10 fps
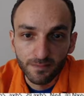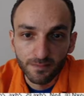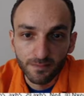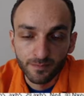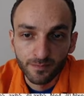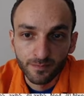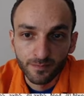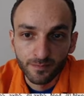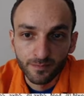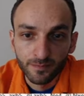
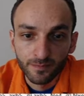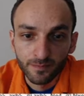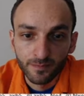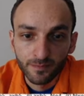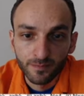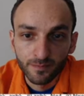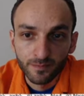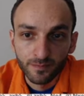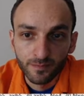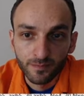
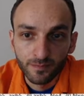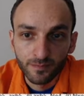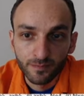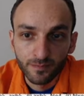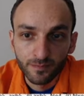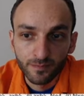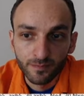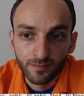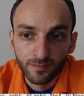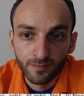
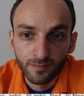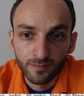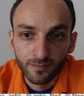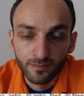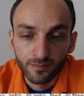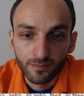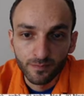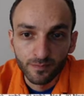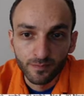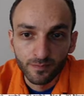
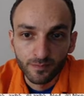(silence)